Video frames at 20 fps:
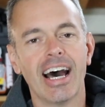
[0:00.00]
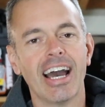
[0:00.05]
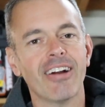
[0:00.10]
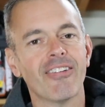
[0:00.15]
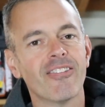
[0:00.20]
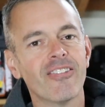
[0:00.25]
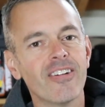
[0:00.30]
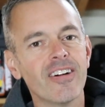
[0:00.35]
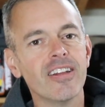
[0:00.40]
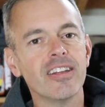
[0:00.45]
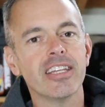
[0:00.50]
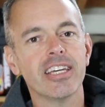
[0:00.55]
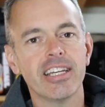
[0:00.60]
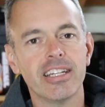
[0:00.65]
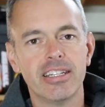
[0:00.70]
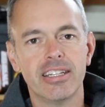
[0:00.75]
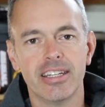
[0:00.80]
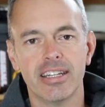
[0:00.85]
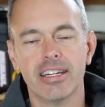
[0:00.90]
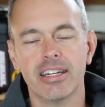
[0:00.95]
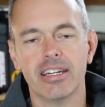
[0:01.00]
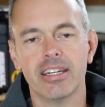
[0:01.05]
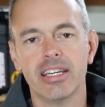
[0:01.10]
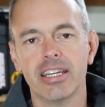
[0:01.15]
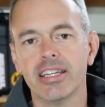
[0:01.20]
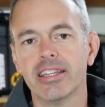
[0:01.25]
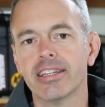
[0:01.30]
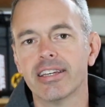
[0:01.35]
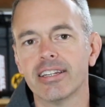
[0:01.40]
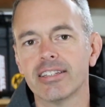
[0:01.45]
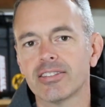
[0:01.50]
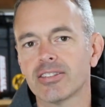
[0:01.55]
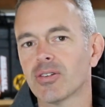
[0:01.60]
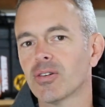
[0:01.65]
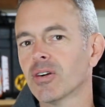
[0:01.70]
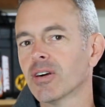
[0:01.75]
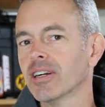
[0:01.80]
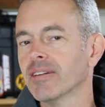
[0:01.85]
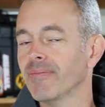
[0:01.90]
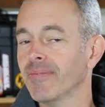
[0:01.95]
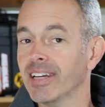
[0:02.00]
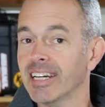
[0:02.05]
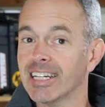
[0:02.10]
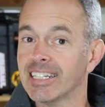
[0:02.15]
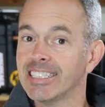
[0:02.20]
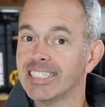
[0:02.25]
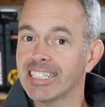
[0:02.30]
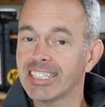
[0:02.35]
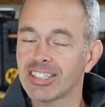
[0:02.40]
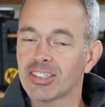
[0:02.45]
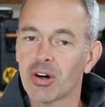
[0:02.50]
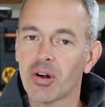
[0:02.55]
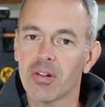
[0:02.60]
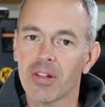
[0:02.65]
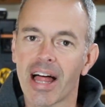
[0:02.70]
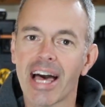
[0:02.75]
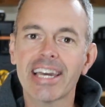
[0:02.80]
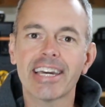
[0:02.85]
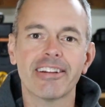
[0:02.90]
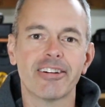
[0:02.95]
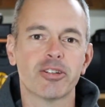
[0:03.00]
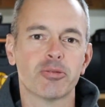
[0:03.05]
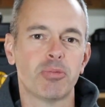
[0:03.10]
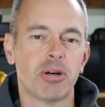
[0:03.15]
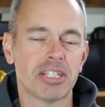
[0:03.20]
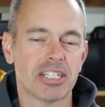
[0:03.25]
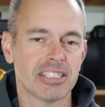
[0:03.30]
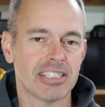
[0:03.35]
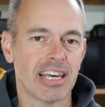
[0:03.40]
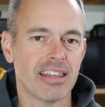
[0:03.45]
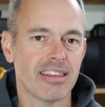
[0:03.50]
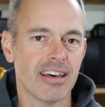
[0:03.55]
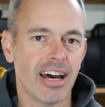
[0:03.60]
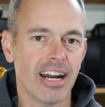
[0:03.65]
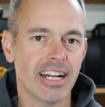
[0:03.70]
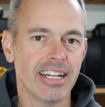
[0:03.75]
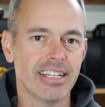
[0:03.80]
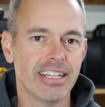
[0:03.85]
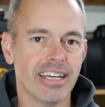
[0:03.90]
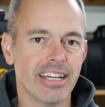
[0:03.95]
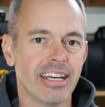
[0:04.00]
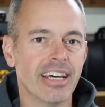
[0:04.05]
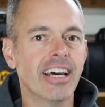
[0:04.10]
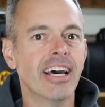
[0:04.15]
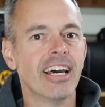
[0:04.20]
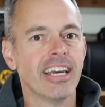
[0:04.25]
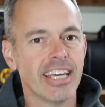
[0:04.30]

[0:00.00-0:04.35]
I really didn't need this, or I just don't like it as much as I thought I did?